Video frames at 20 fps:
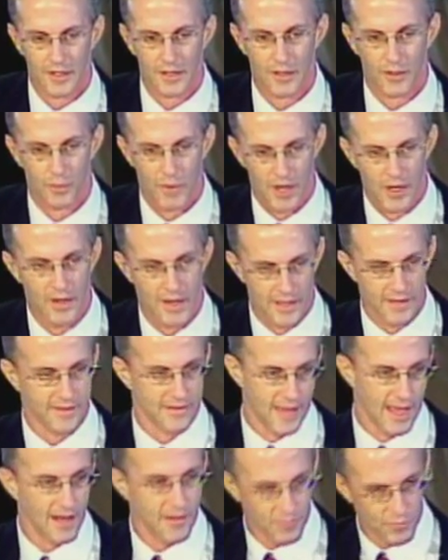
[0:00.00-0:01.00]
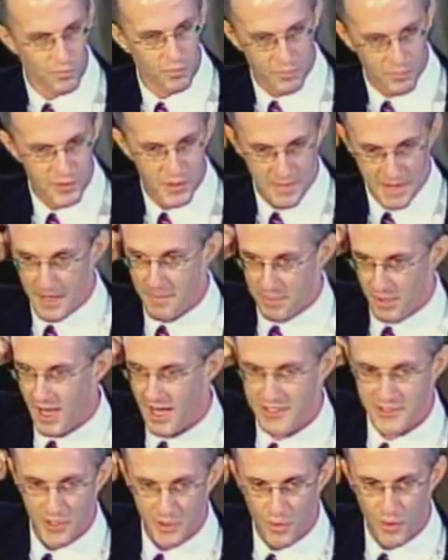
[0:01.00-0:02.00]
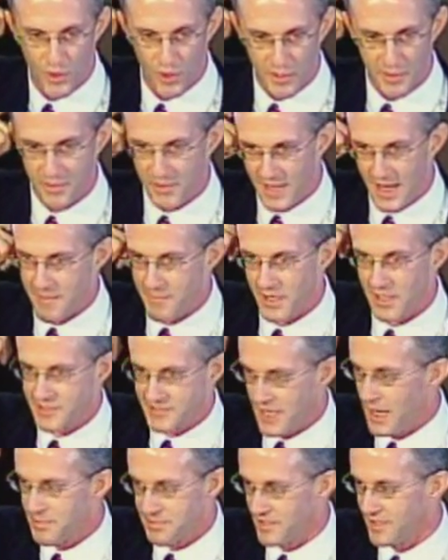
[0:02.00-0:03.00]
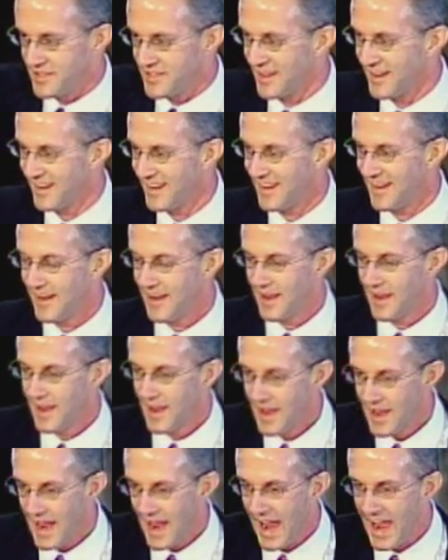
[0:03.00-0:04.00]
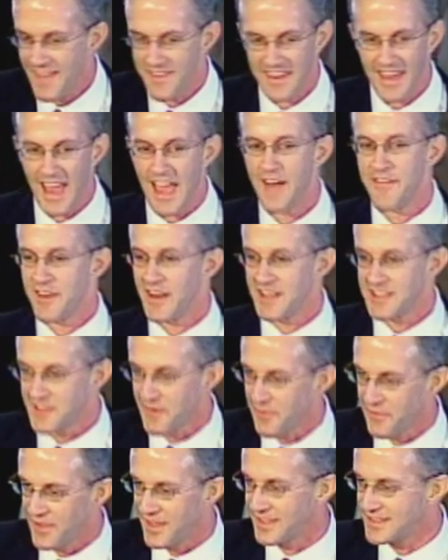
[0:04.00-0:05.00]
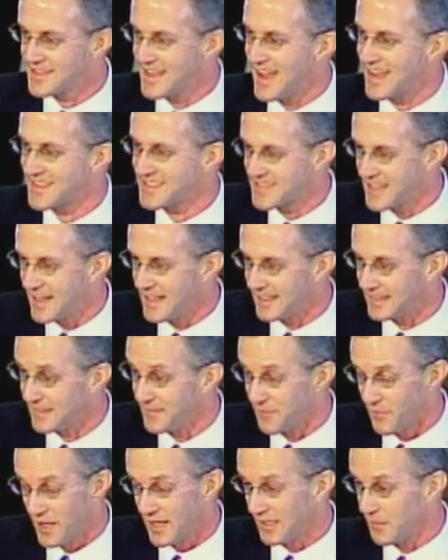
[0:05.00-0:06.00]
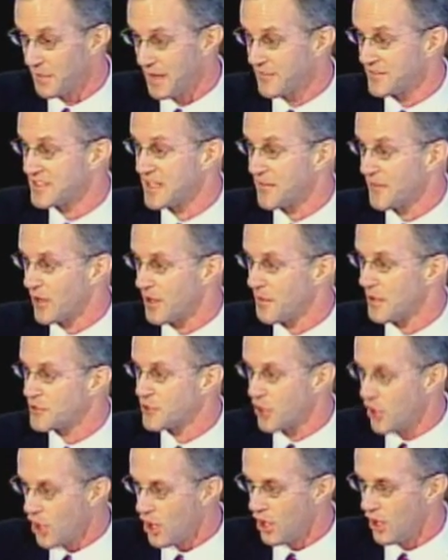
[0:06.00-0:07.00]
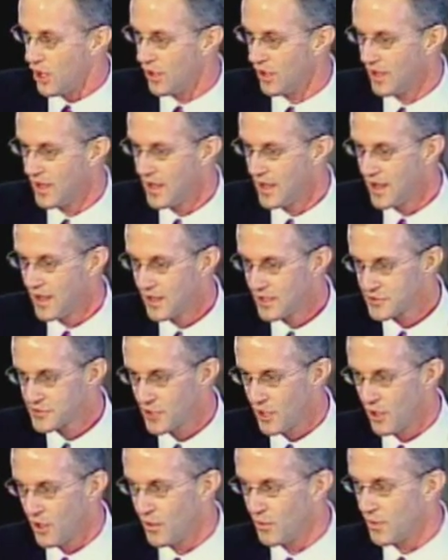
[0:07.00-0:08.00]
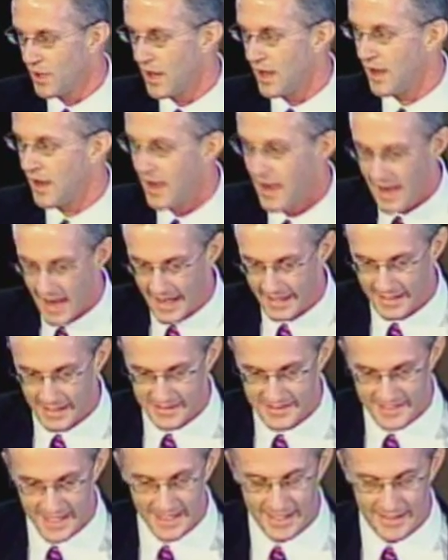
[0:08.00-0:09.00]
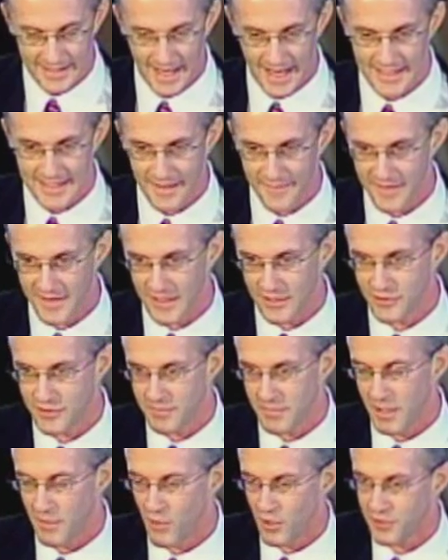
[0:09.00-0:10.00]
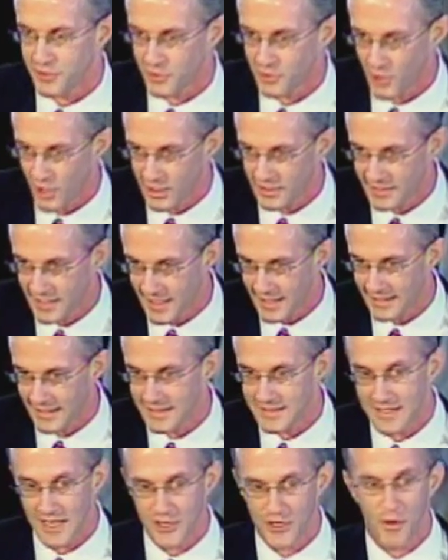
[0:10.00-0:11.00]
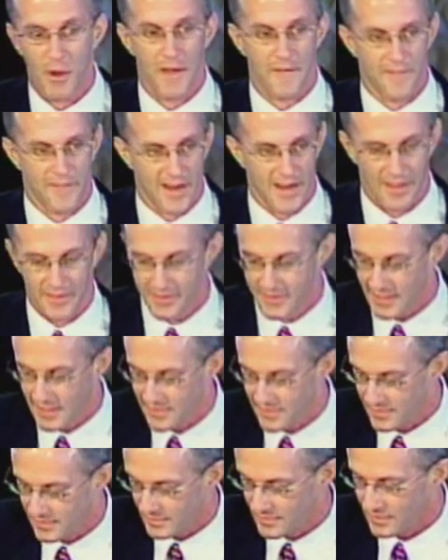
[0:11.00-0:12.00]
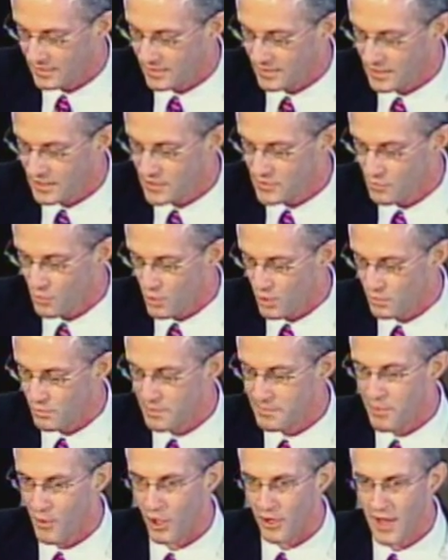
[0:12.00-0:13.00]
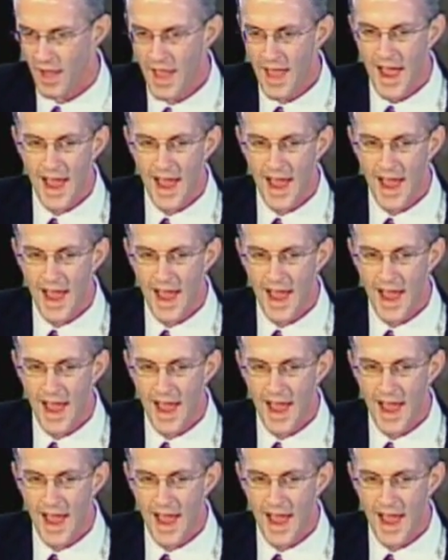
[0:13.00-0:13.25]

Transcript: Well, that to me applies to the Warren, but not much substance. And the evidence of things not seen. And frankly, we haven't seen very much at all. So I guess taking that definition by Walter Cronkite, I guess I do have faith in the Warren Report.